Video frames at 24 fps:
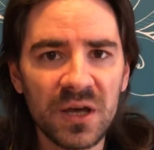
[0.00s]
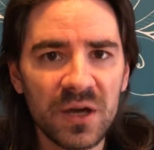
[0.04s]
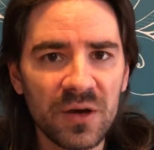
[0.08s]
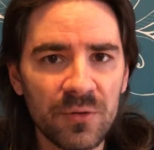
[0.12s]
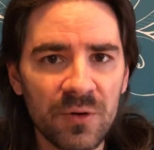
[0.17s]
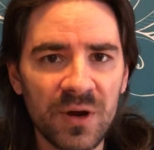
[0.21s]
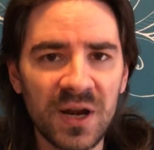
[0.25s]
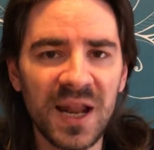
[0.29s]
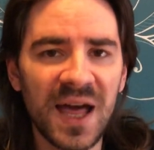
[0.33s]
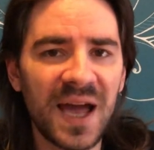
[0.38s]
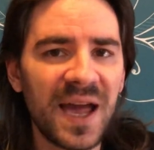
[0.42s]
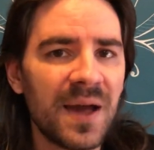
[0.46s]

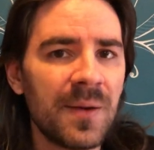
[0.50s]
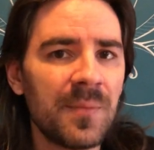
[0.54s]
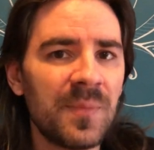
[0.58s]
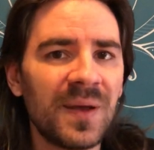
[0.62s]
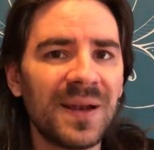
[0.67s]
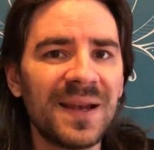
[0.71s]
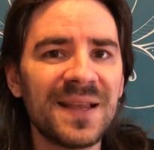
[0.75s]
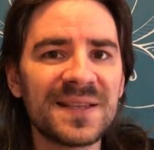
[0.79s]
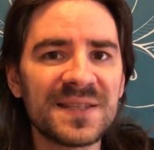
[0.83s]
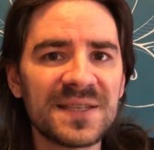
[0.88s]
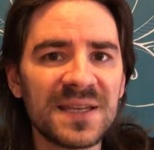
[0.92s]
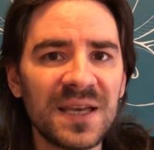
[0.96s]

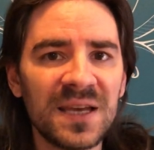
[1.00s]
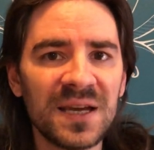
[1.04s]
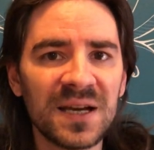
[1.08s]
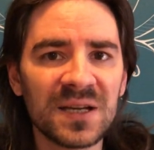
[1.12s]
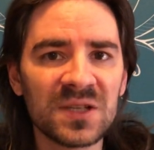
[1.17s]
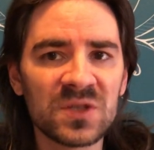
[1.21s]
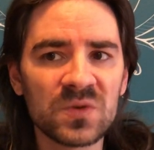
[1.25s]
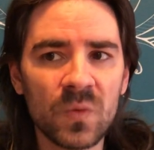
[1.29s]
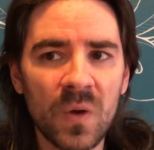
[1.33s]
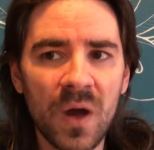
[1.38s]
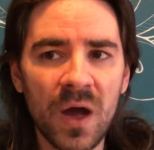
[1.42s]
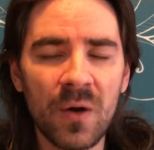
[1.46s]
reliability
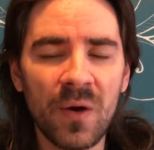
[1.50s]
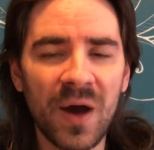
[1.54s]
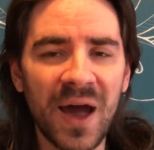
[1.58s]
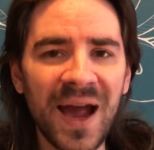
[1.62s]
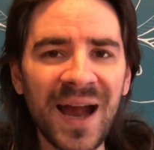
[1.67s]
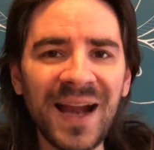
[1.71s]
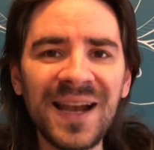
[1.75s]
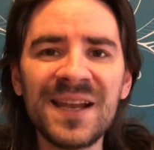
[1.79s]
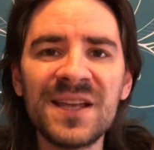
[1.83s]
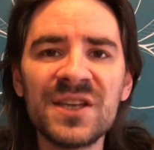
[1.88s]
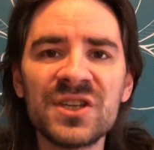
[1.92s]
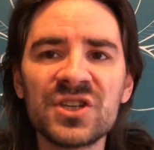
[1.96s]
as well,
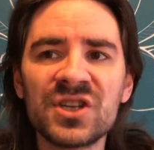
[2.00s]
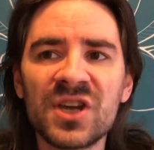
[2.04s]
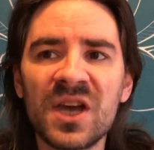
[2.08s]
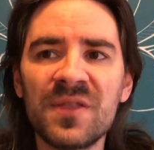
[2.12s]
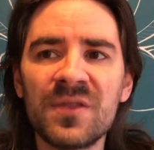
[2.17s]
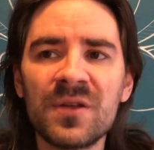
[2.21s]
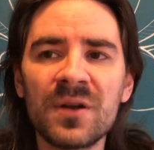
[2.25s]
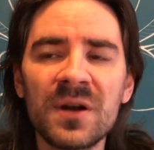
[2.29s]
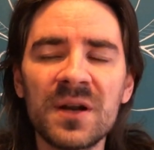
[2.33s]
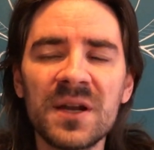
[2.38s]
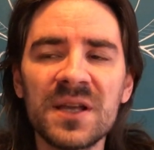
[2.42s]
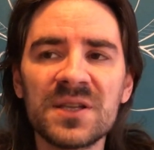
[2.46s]
and in
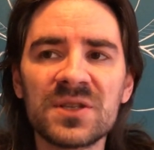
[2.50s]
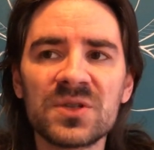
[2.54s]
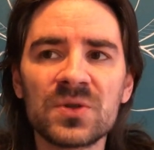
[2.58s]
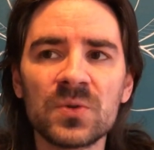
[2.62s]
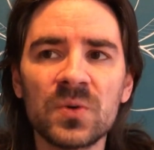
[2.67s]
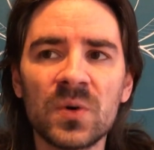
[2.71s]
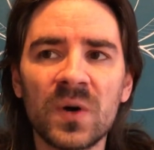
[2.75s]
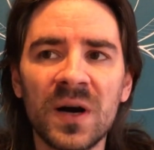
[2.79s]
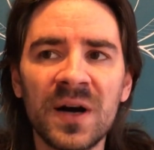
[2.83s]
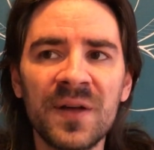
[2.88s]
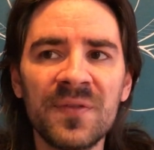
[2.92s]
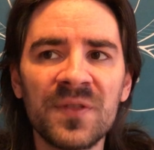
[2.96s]
generally
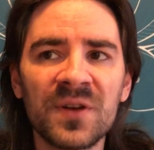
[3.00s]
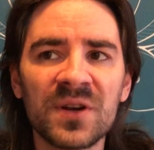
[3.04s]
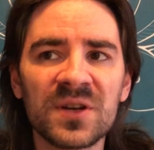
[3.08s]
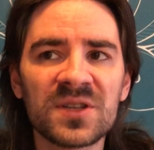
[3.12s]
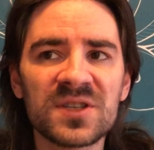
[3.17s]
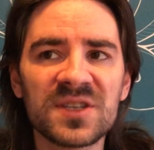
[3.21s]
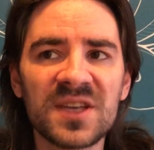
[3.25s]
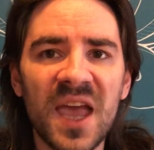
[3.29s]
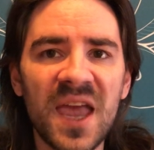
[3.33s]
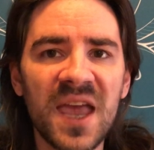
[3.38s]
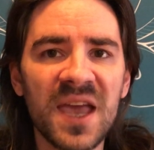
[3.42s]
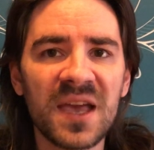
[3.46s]
to
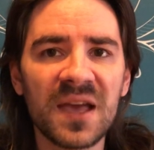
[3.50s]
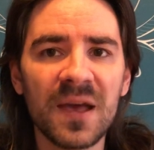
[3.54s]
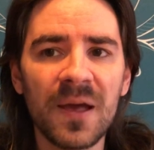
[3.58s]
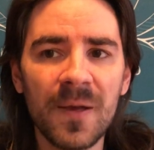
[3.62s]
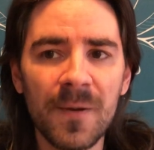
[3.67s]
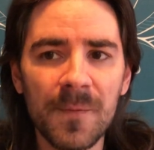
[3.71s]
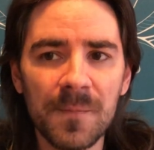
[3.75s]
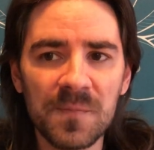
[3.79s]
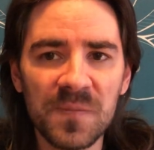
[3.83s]
undertake